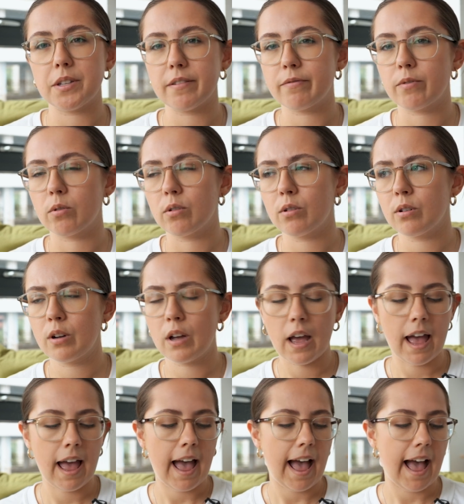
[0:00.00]
it for,
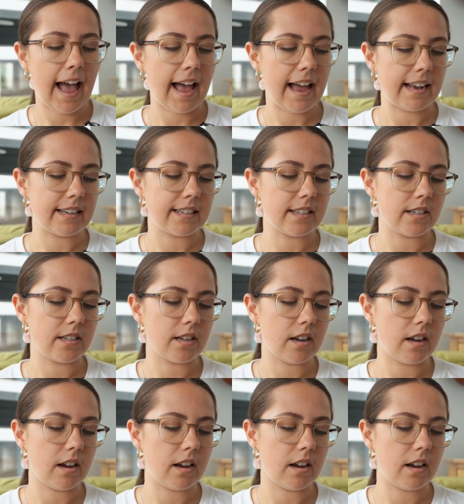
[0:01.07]
and